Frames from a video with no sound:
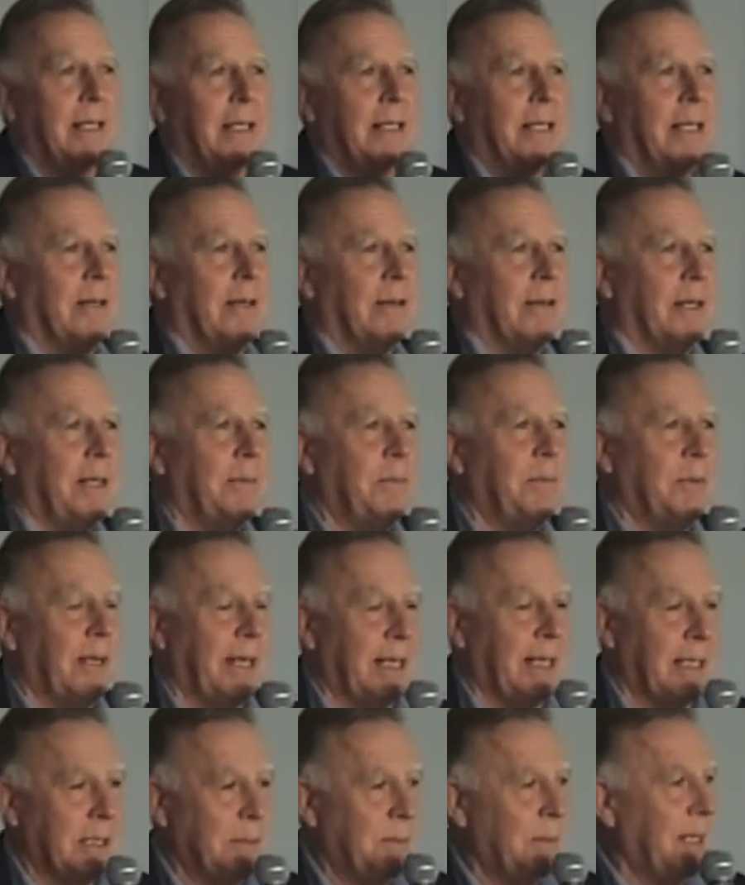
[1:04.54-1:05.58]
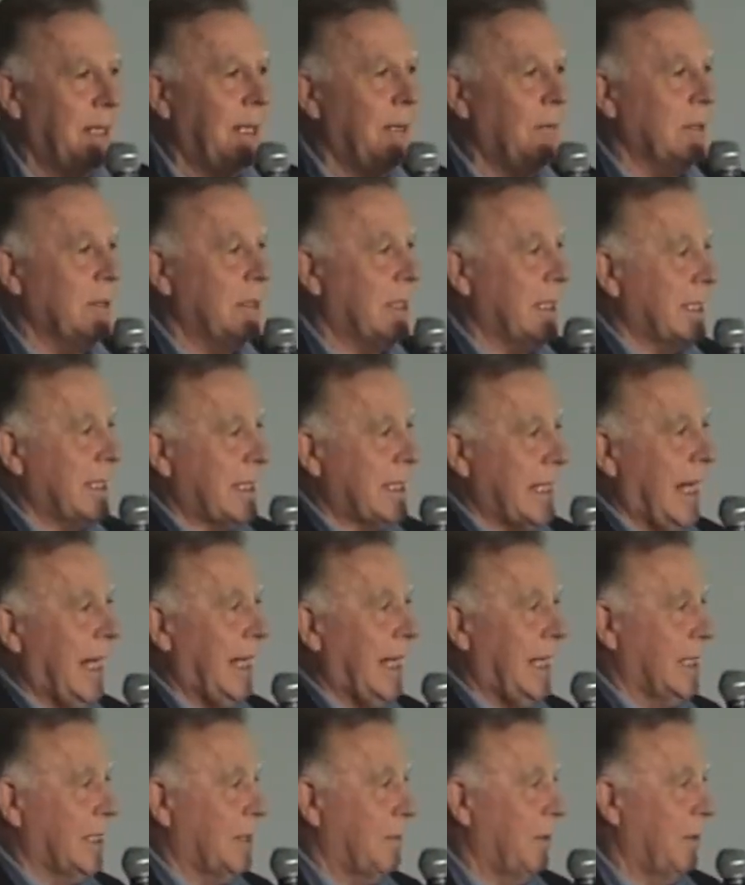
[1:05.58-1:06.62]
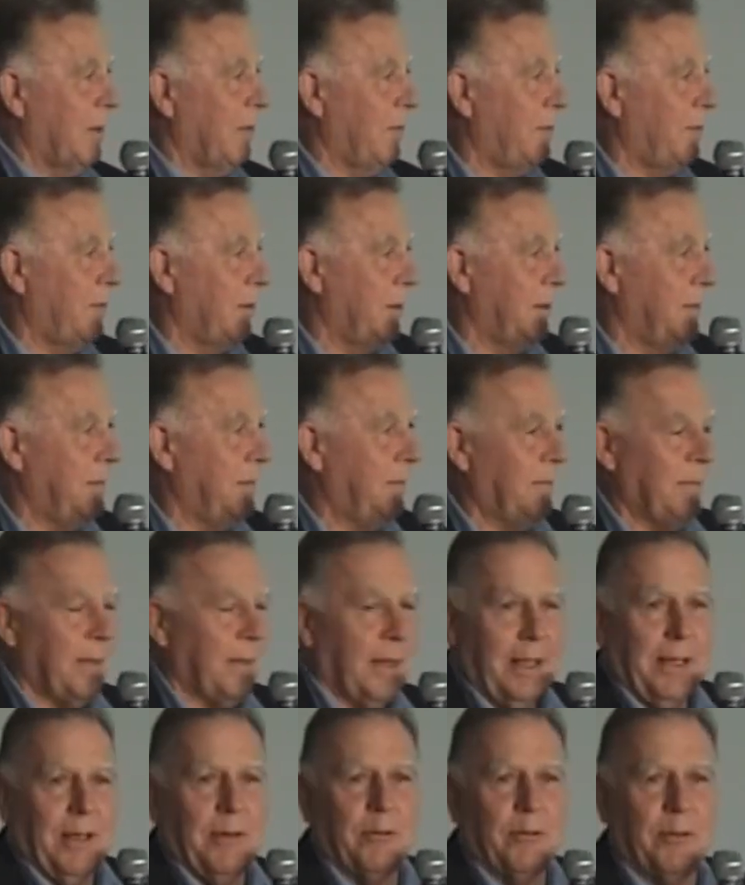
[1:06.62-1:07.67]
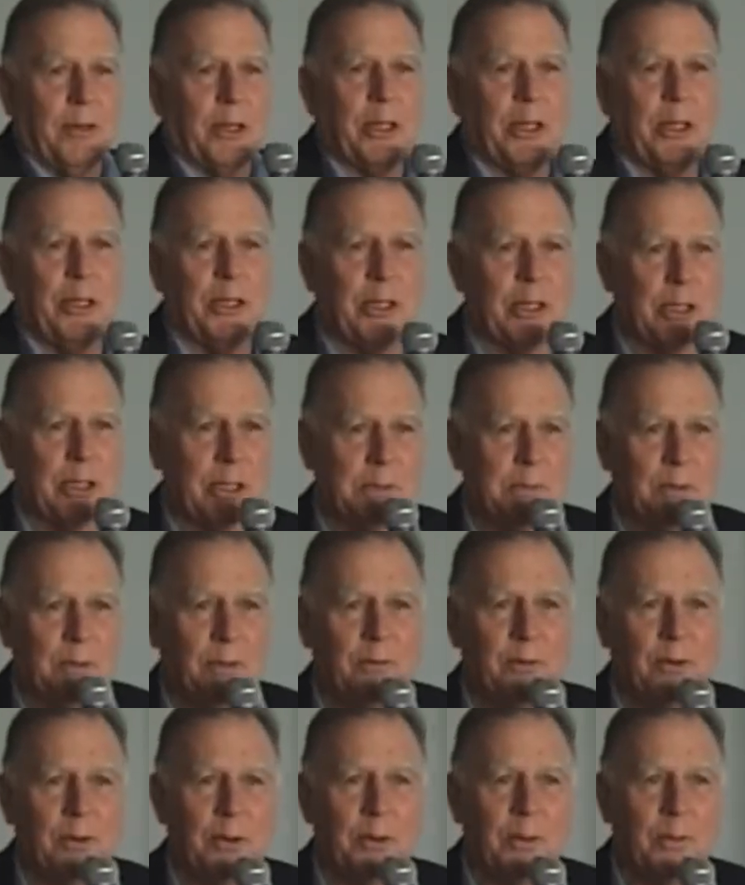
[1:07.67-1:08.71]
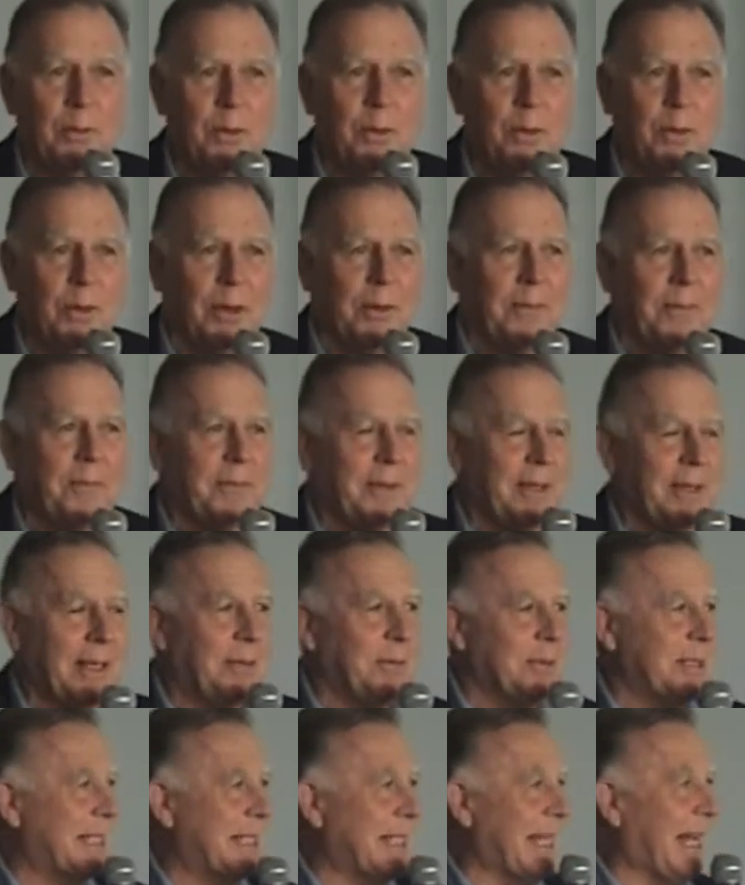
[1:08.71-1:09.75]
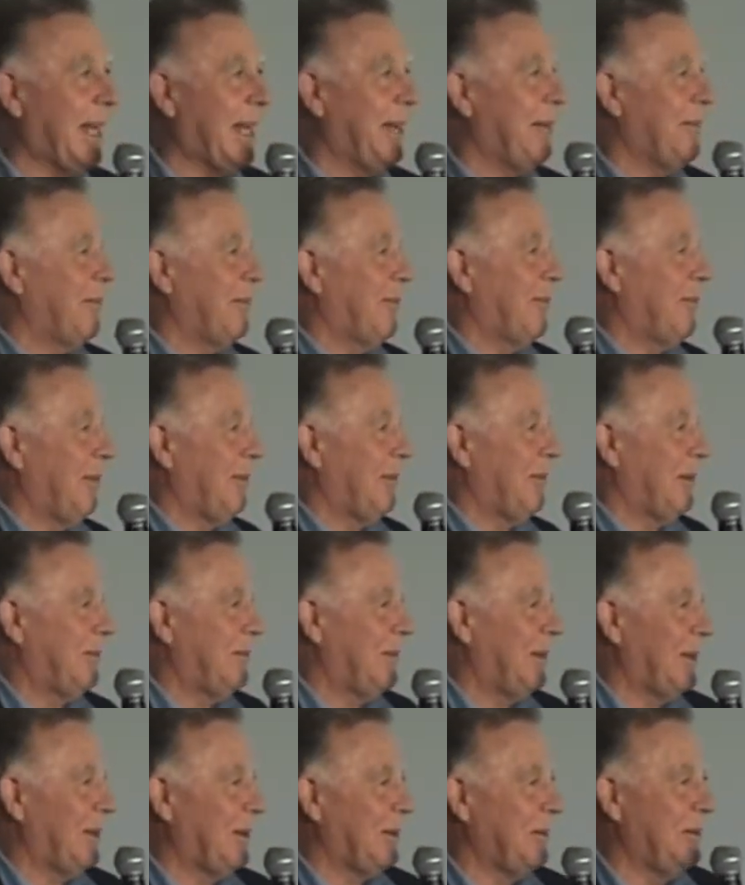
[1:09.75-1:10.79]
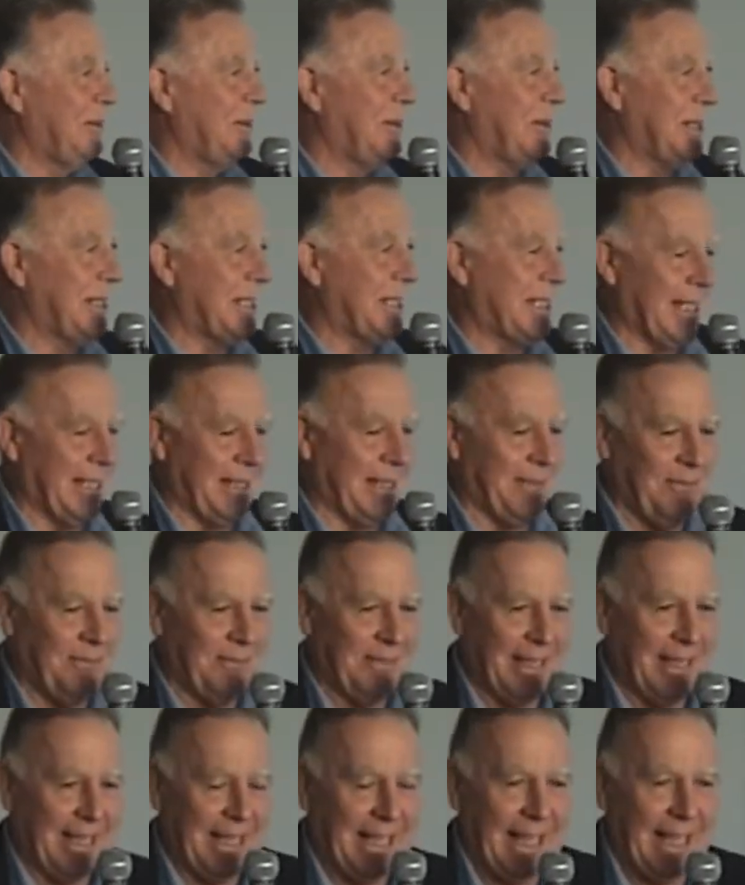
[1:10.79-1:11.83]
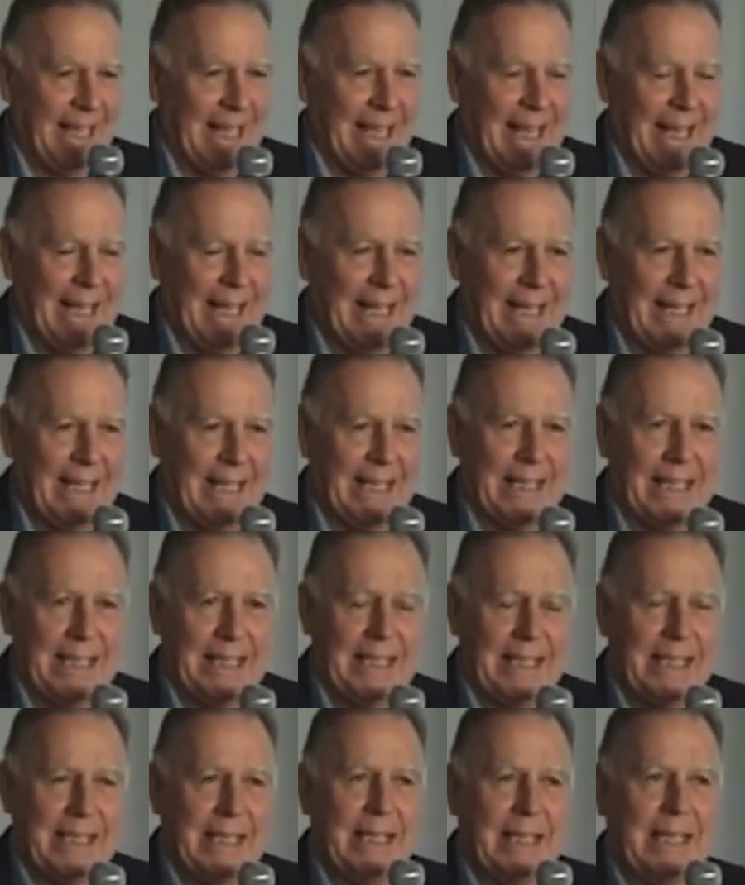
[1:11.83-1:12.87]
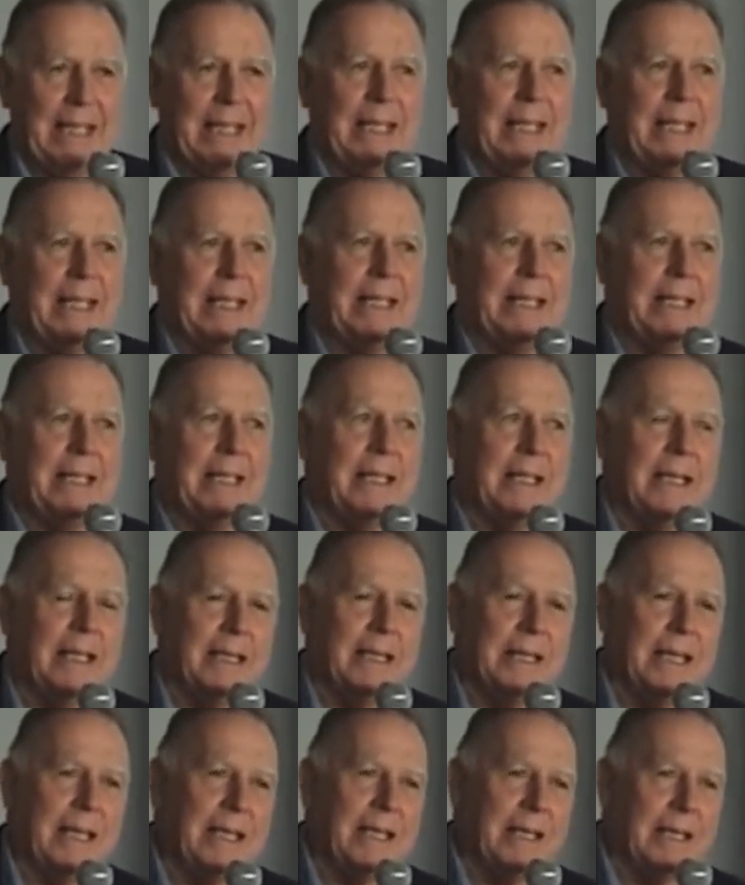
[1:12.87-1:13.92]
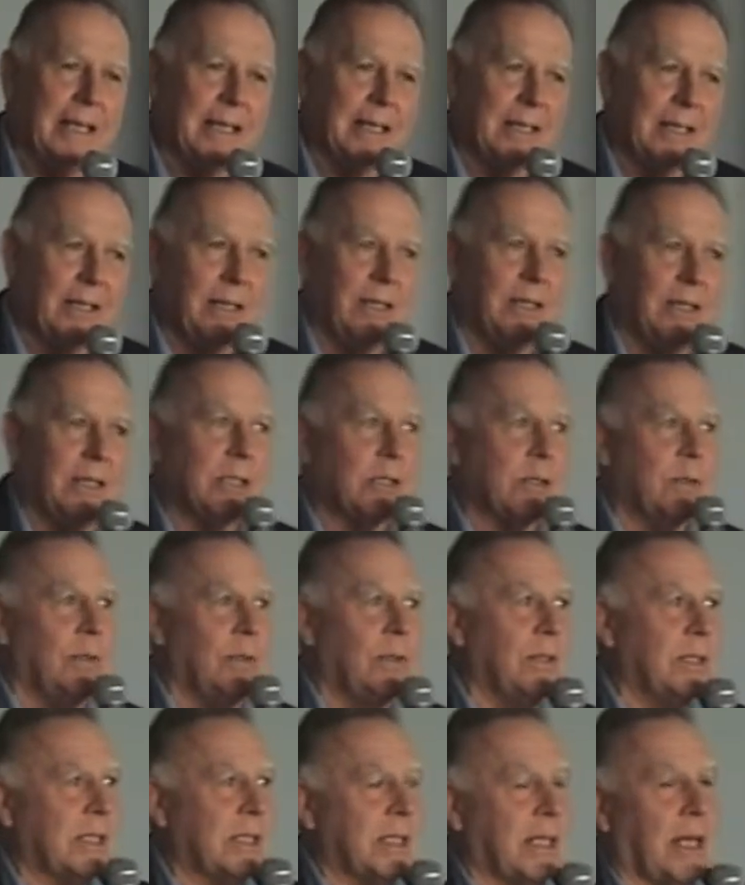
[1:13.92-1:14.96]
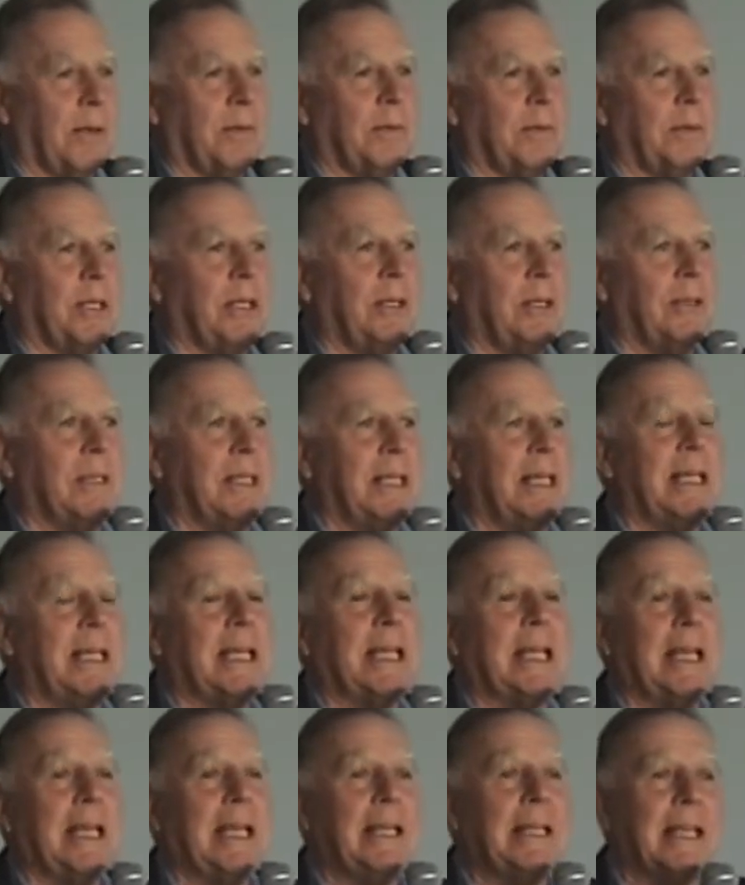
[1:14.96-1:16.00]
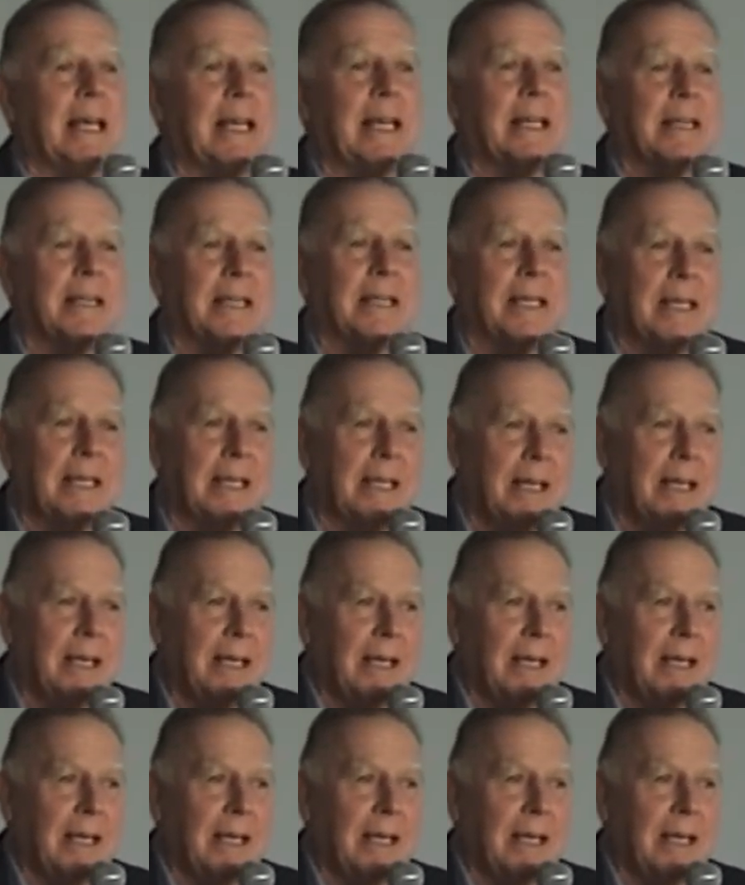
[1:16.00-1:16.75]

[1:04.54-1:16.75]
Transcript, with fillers: then on Liberators. But he was a salesman for, for Kerrs before the war. He was saved from it by the war, he said. Uh, the Kerrs also were unique in that the,